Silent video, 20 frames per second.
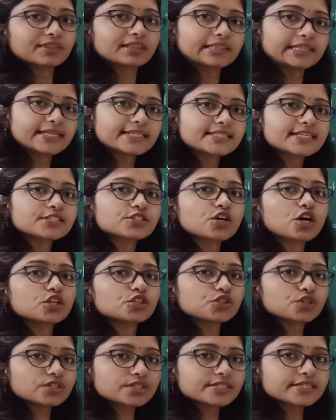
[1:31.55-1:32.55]
This is
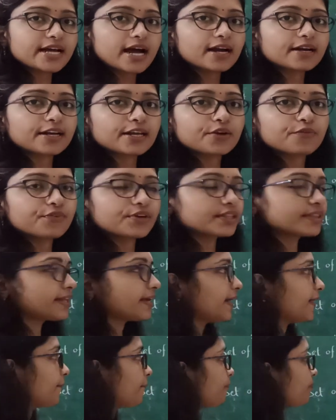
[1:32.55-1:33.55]
also starting with
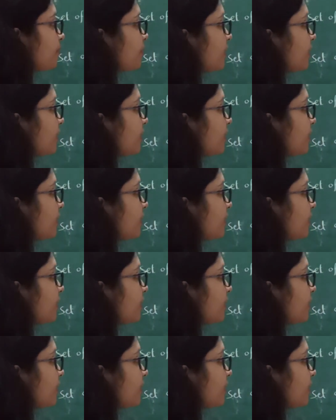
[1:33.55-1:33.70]
A,